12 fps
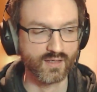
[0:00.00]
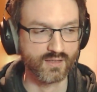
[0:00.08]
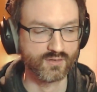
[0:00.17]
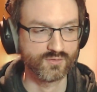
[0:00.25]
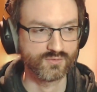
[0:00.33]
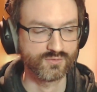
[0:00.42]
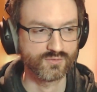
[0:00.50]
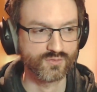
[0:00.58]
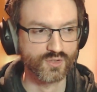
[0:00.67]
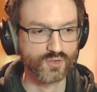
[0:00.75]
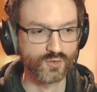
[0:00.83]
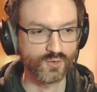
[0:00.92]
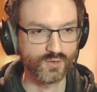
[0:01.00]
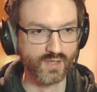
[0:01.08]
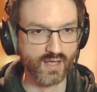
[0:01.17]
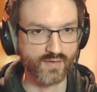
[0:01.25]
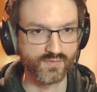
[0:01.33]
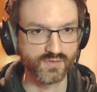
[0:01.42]
don't recall
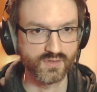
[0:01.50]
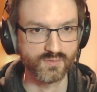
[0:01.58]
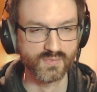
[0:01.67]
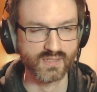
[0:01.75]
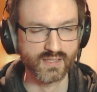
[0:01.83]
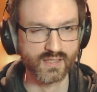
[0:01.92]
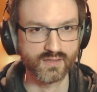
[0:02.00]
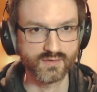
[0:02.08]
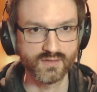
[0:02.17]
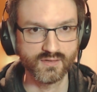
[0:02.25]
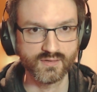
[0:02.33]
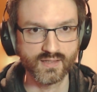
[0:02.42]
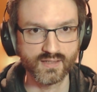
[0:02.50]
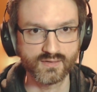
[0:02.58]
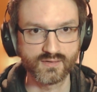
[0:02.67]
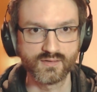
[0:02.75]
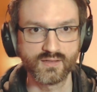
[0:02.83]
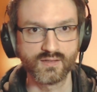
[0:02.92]
everything, but I think that
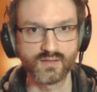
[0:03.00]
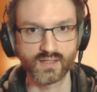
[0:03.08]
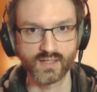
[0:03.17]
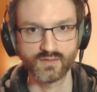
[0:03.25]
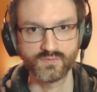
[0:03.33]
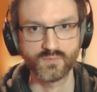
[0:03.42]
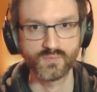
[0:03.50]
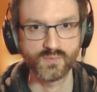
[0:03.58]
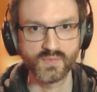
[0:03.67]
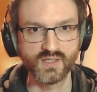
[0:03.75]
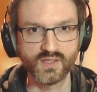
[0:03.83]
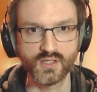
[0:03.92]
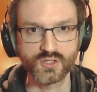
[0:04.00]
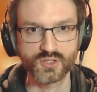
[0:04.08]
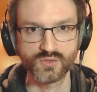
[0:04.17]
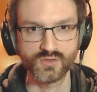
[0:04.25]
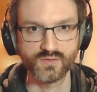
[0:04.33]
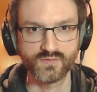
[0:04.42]
kind of
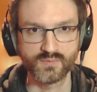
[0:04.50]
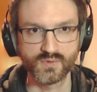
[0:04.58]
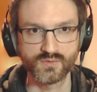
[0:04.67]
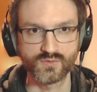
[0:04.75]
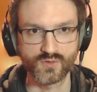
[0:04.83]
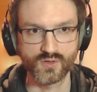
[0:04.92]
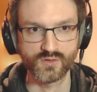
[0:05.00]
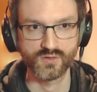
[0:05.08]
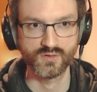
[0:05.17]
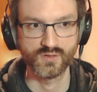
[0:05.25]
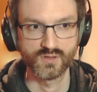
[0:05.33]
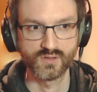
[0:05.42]
implementation, if I'm not wrong,